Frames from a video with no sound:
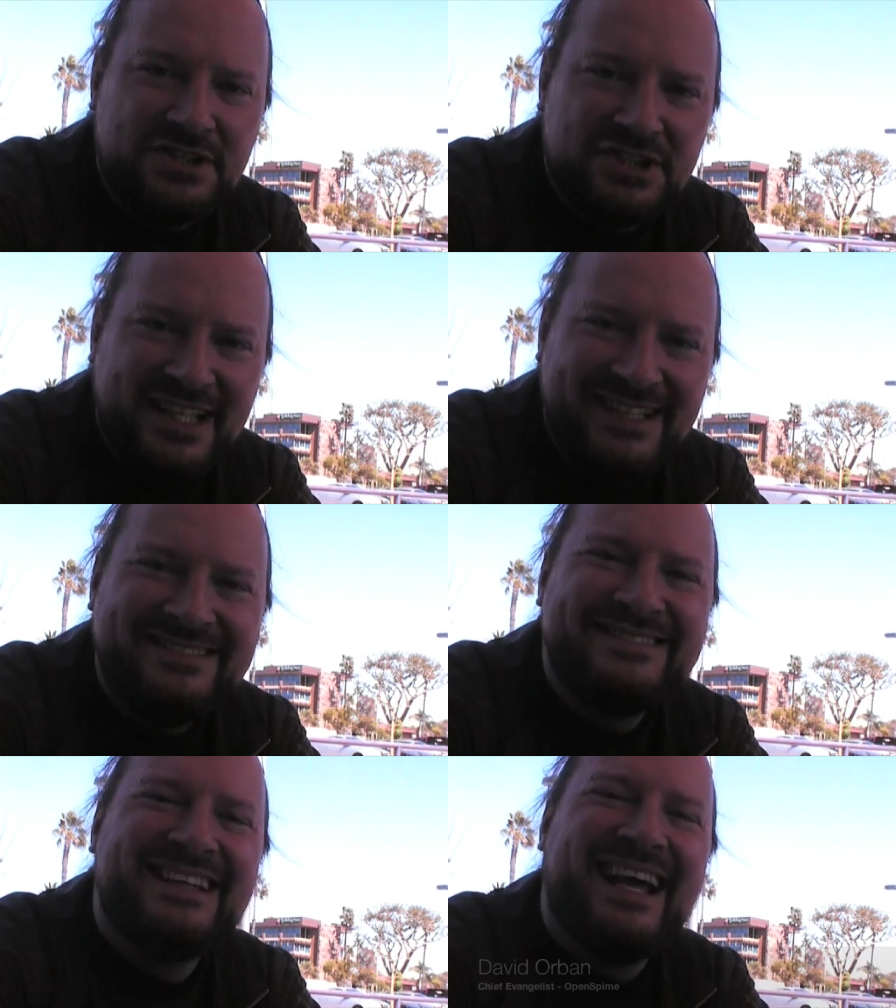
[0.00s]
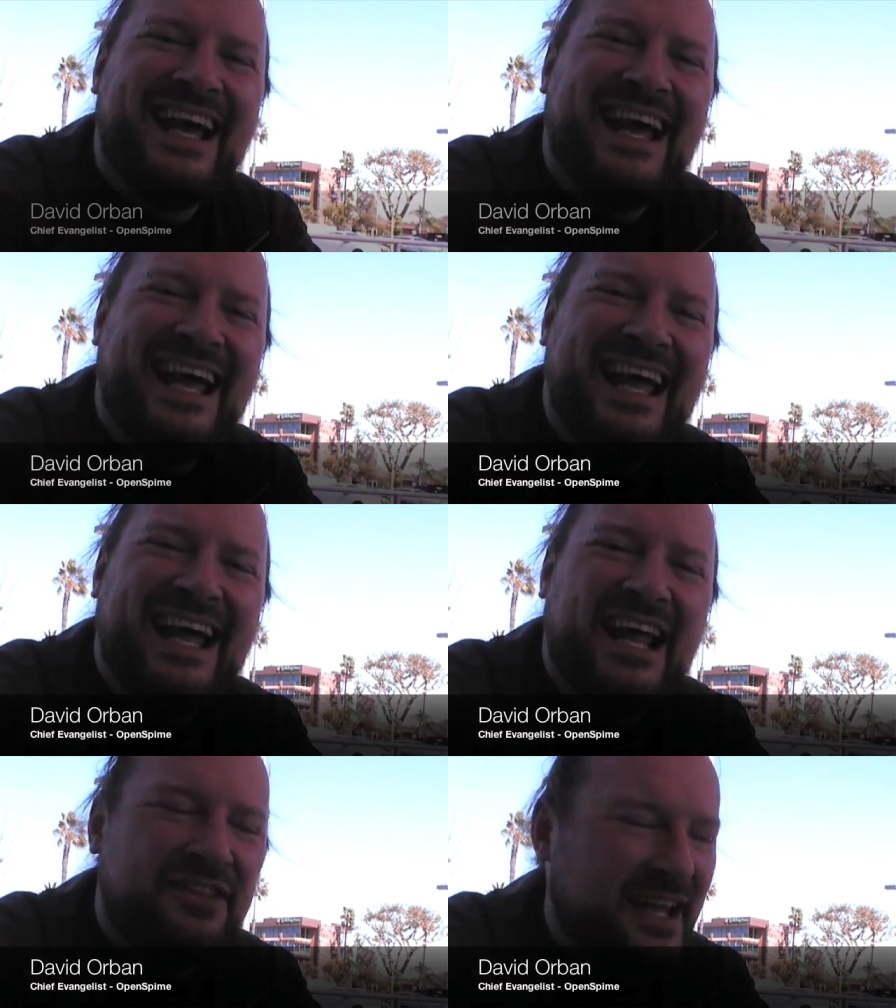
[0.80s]
Vinge.
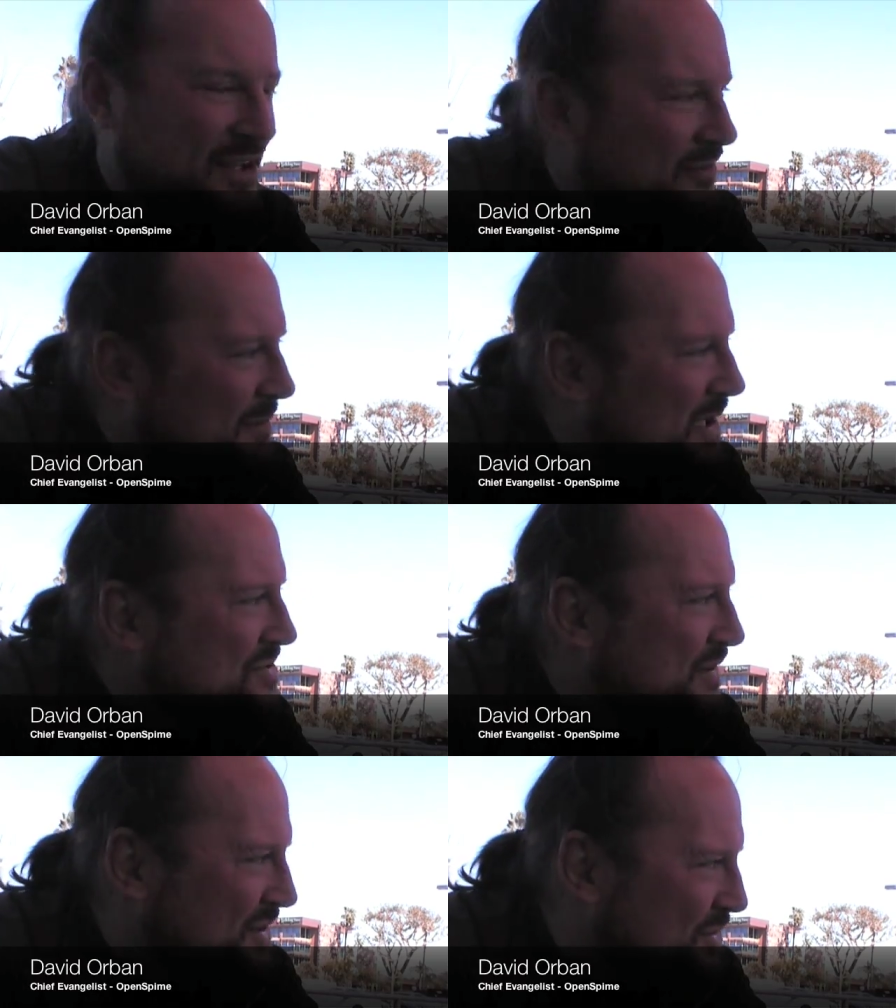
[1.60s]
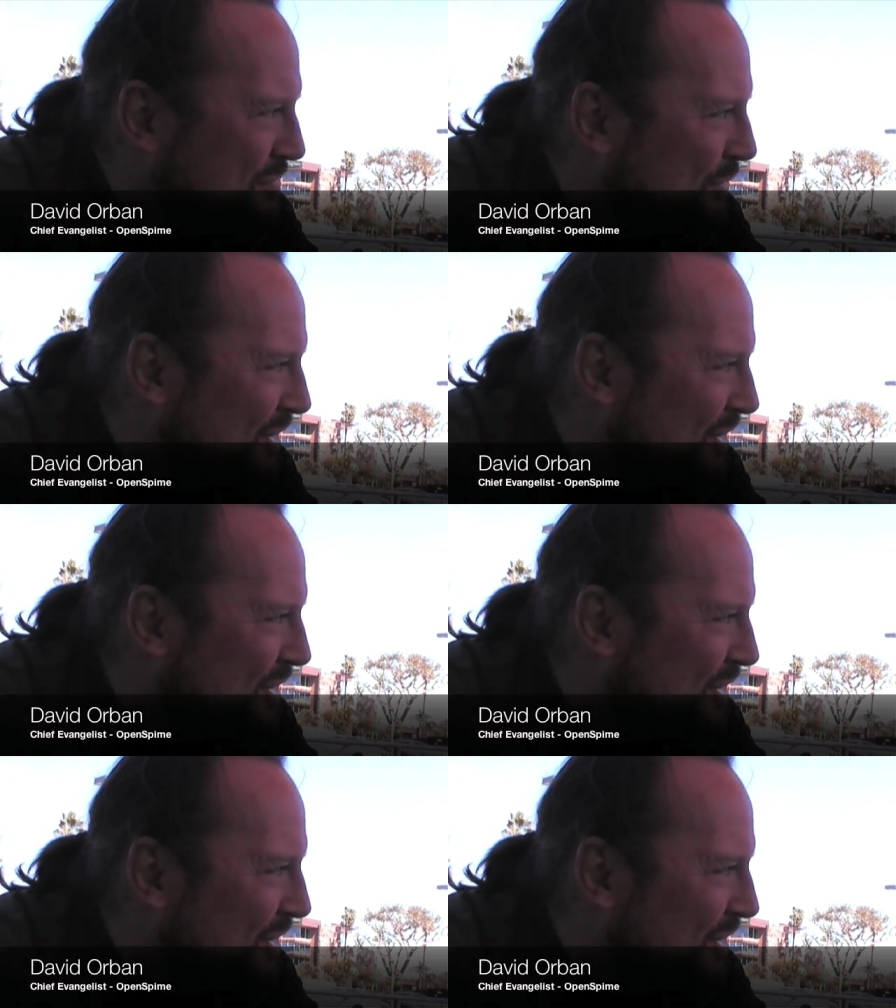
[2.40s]
Thank you very much, Vernor,